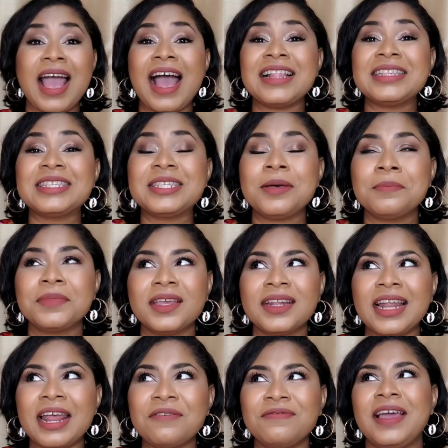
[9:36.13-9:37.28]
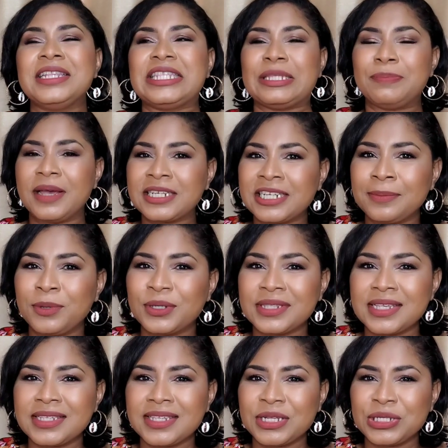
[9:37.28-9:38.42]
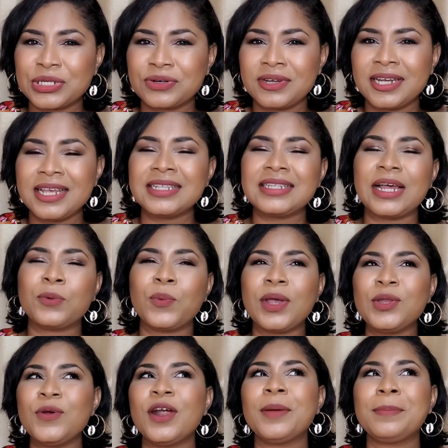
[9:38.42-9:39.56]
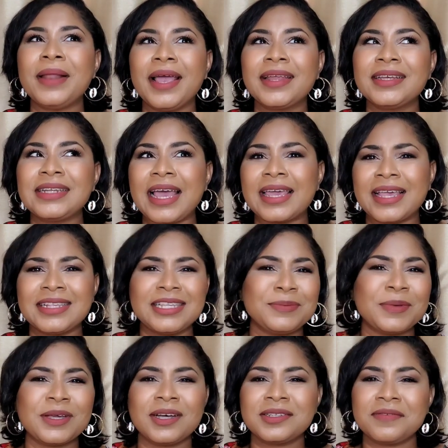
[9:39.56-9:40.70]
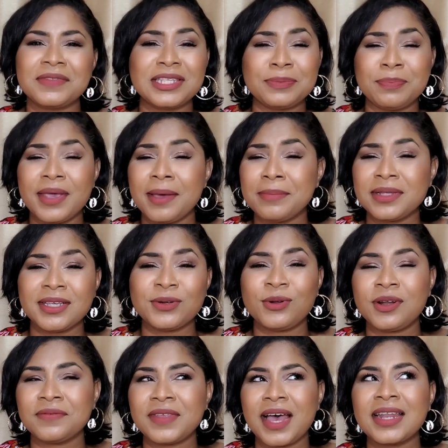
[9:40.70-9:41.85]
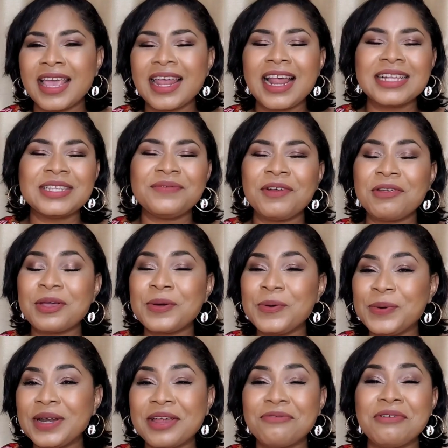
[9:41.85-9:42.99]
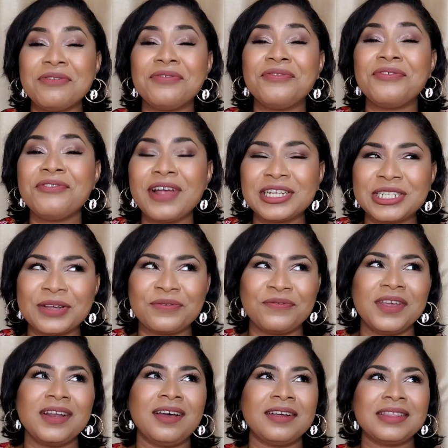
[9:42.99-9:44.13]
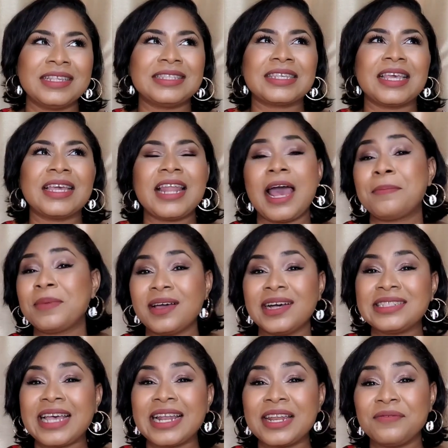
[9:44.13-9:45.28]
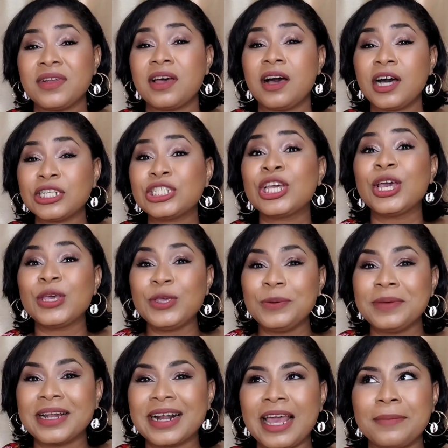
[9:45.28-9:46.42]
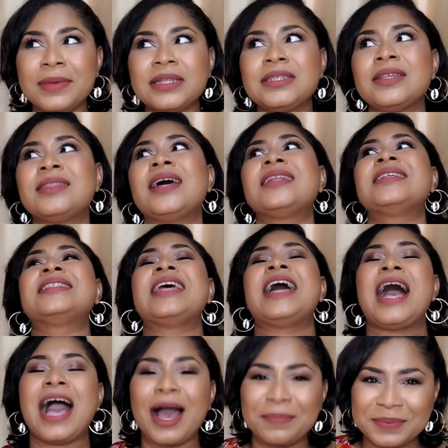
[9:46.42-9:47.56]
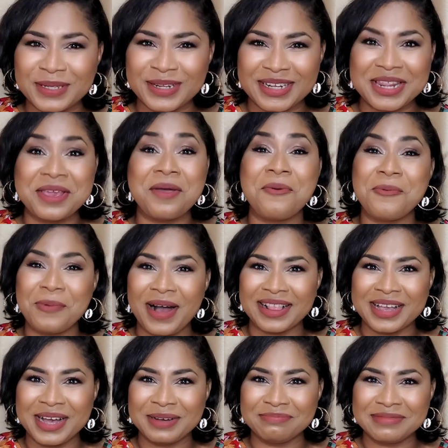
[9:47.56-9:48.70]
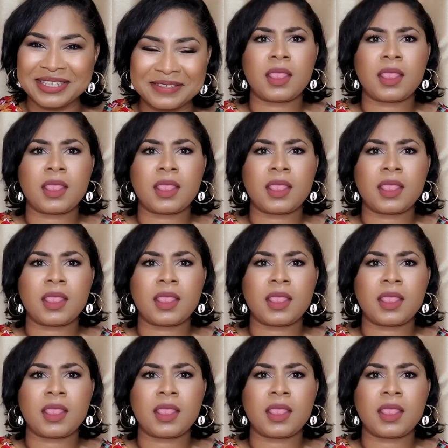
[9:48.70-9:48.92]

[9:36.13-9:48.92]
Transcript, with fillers: And something that I find special about this sunscreen is that when you are applying it, I guess it's because of the spearmint and all of that, it has a very cooling, refreshing feel on the skin. And because I live in a hot, humid climate, that is absolutely welcomed.